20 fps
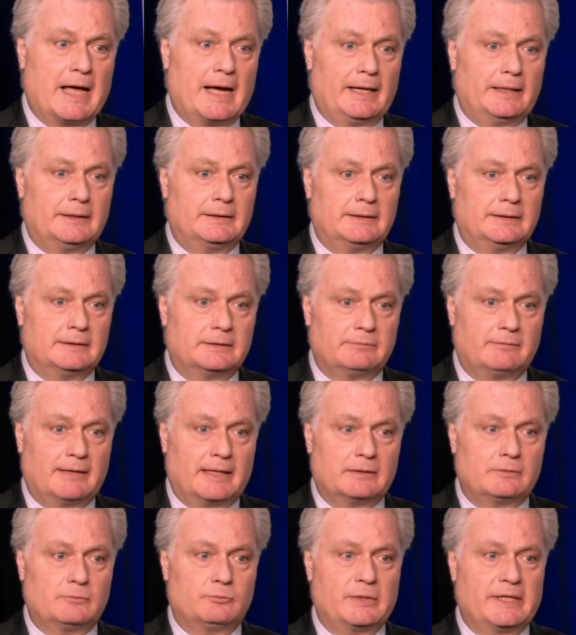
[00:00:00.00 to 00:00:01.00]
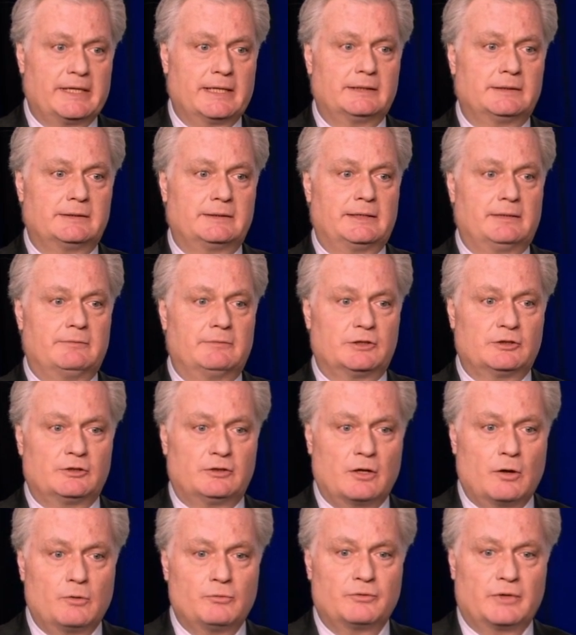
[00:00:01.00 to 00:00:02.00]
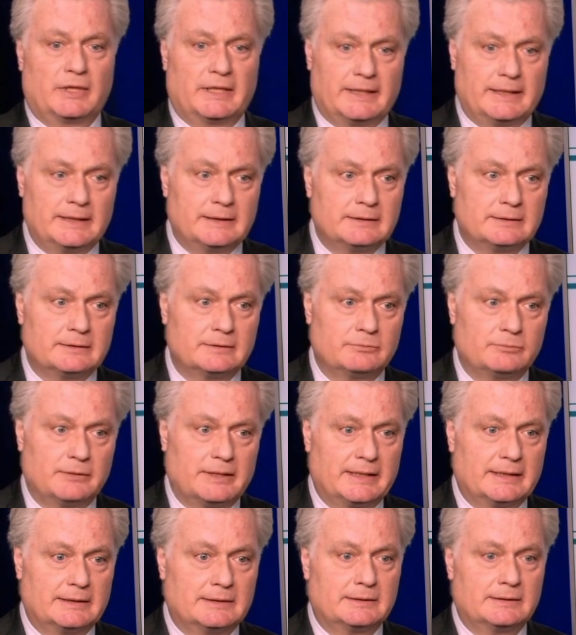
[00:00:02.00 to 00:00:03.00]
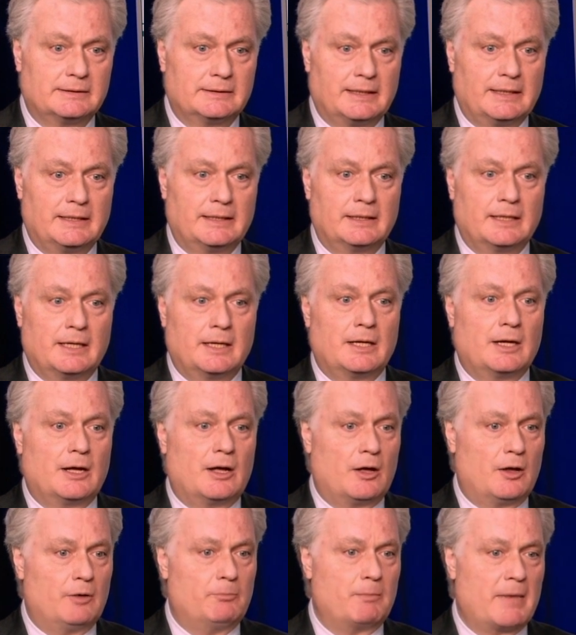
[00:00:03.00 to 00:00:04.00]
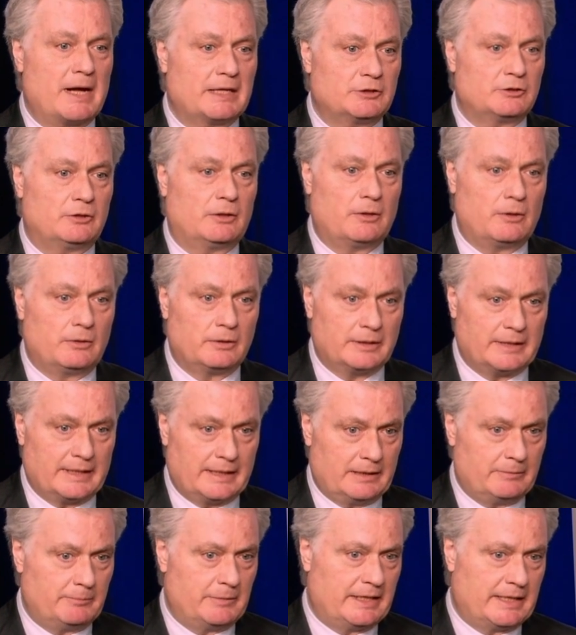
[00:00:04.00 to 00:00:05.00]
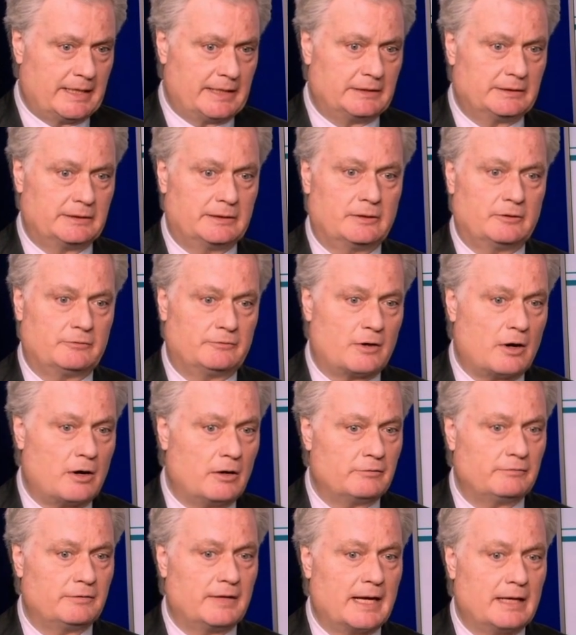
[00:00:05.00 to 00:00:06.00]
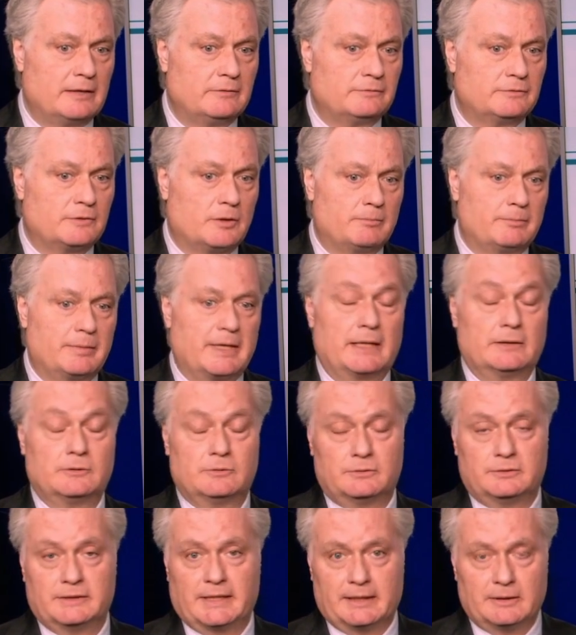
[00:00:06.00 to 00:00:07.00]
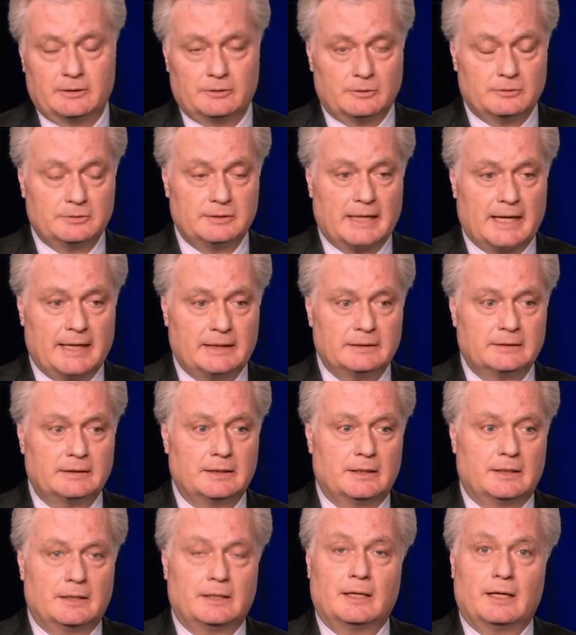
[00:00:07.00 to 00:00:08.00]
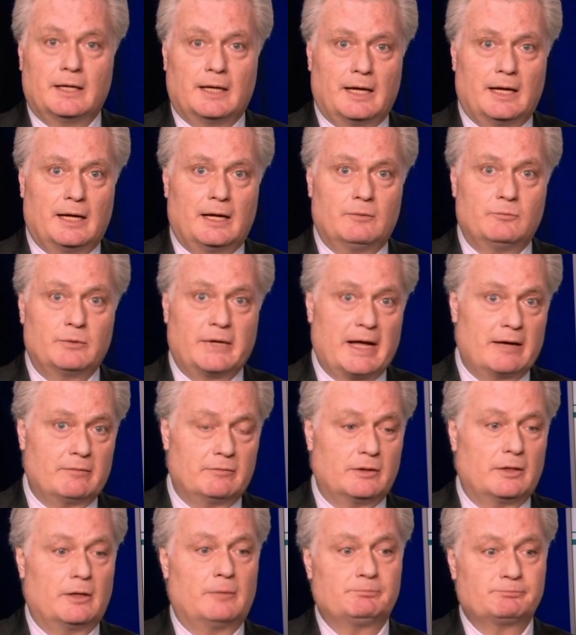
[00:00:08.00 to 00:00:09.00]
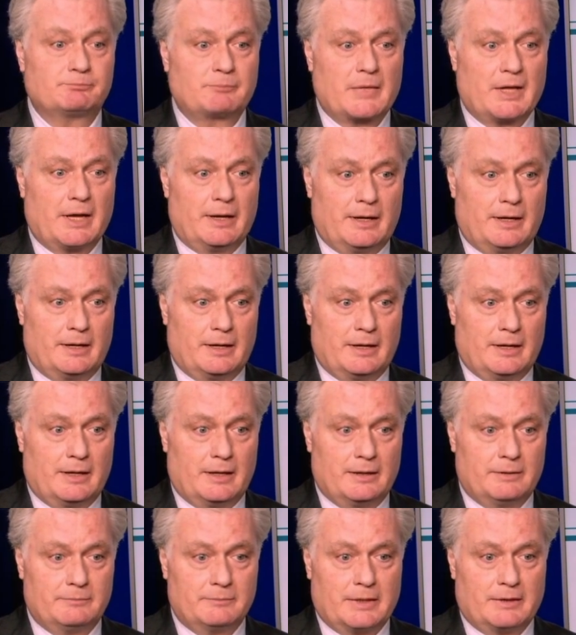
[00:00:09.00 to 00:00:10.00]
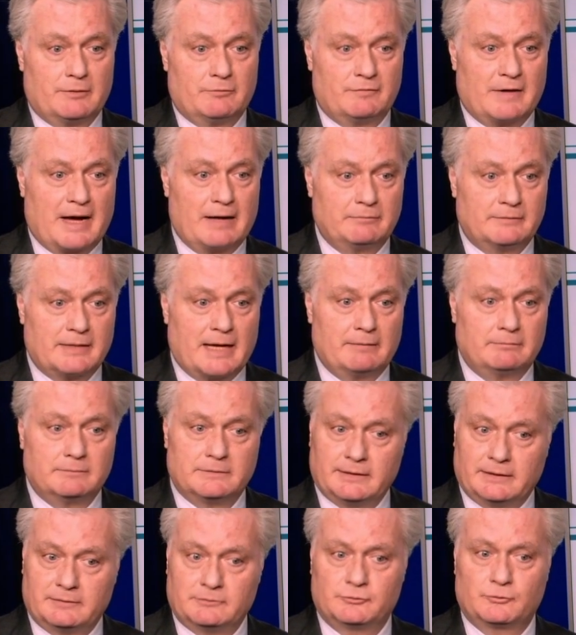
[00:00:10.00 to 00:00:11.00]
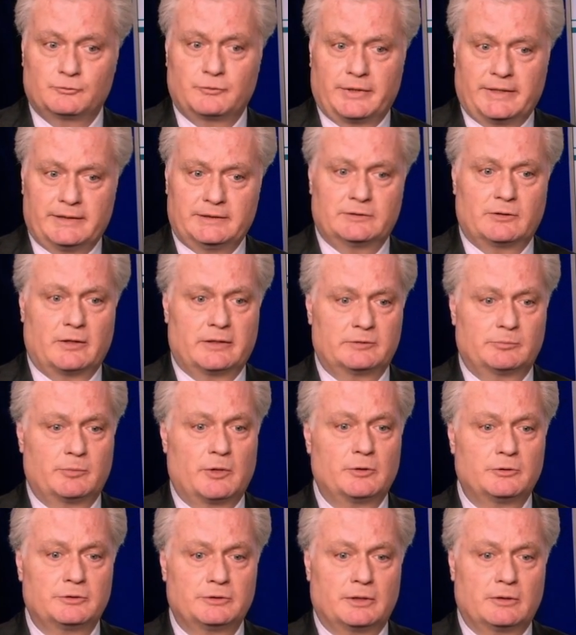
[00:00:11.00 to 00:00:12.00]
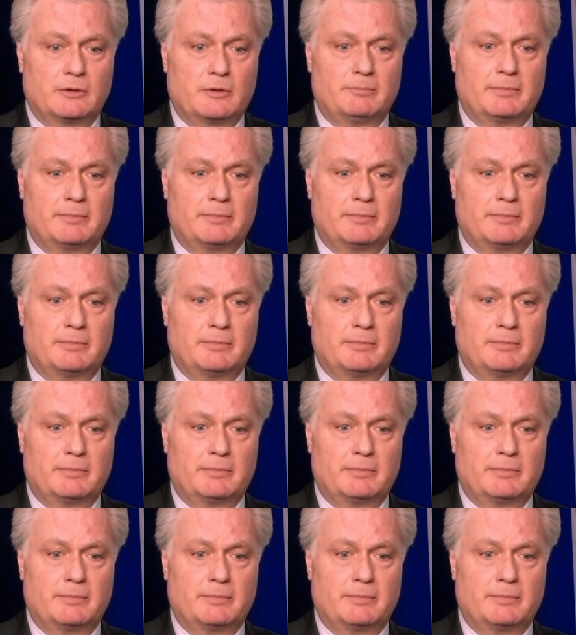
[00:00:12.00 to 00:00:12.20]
line is that we can see the slow release, we can see a much longer elimination of half-life compared to teduglutide. We have a 5 times increased exposure